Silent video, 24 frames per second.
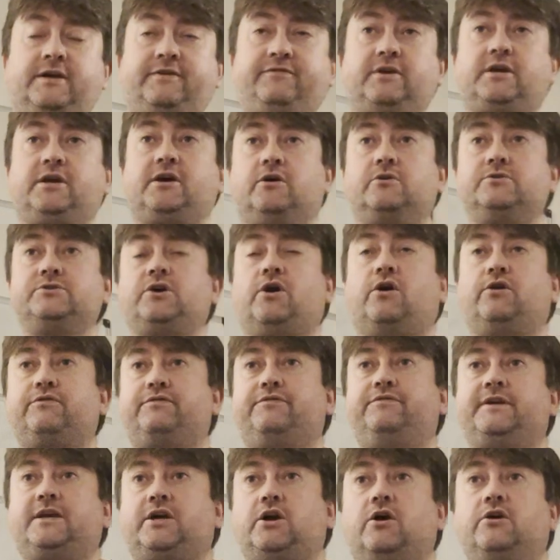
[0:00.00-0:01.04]
If it goes off,
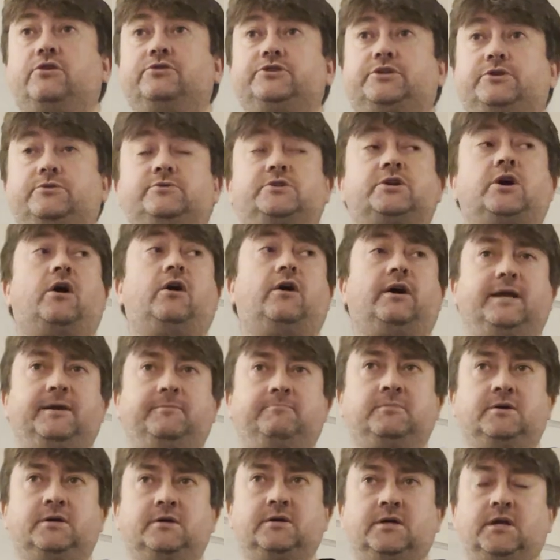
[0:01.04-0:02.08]
it can't do
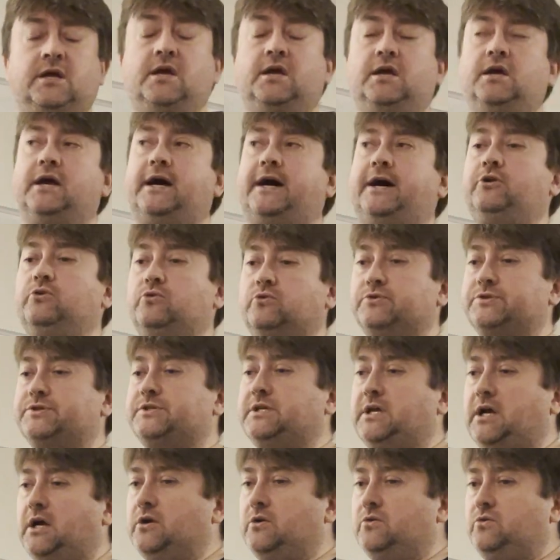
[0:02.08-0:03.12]
time. And
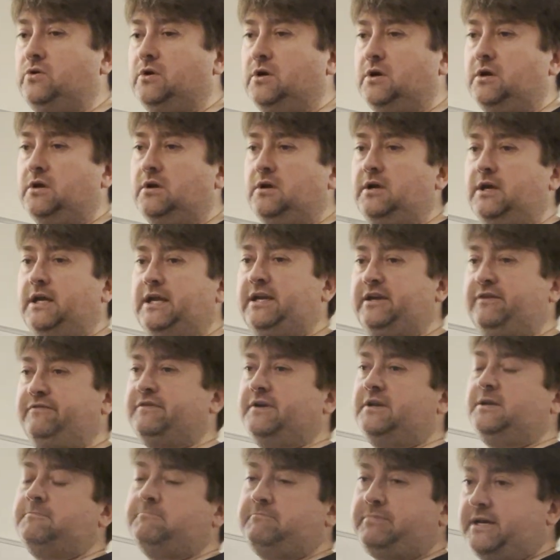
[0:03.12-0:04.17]
also,
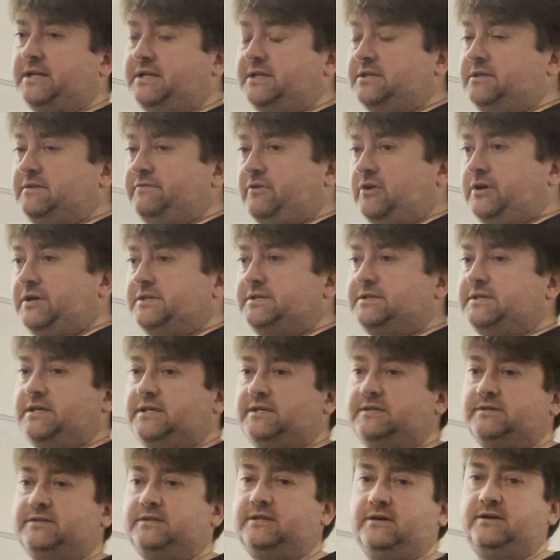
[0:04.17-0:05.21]
even embedded
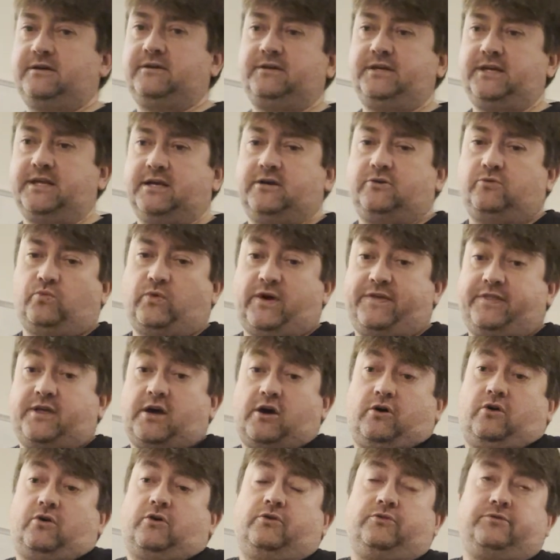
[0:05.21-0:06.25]
devices that, when
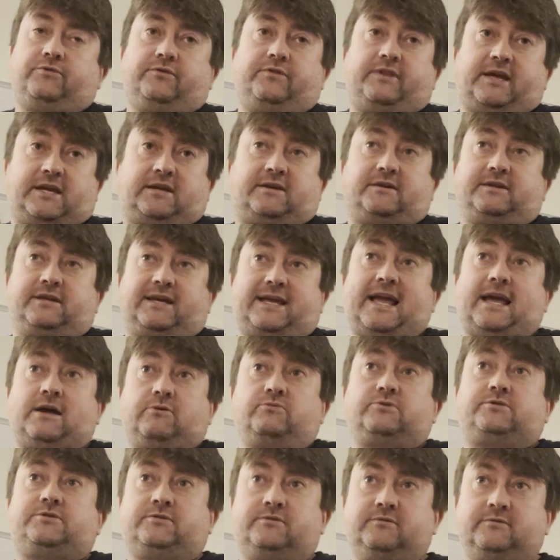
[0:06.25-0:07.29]
they're on, they can
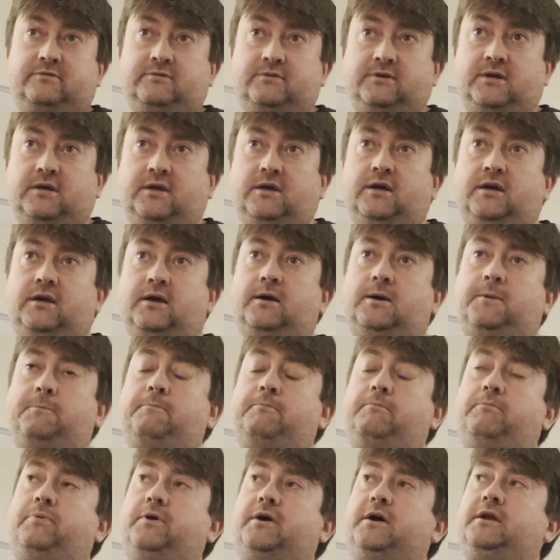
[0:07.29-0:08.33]
count,
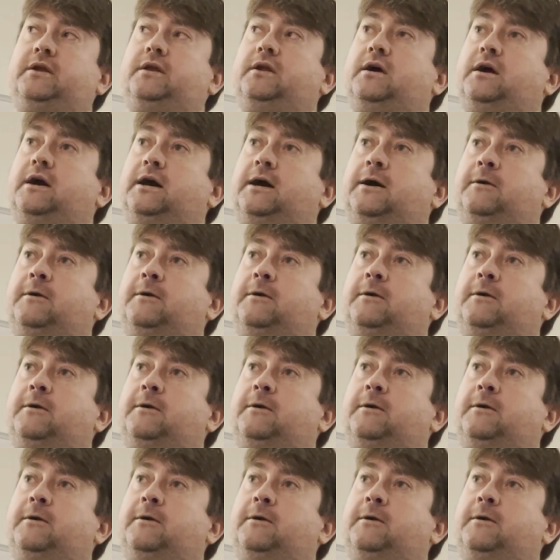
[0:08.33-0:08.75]
but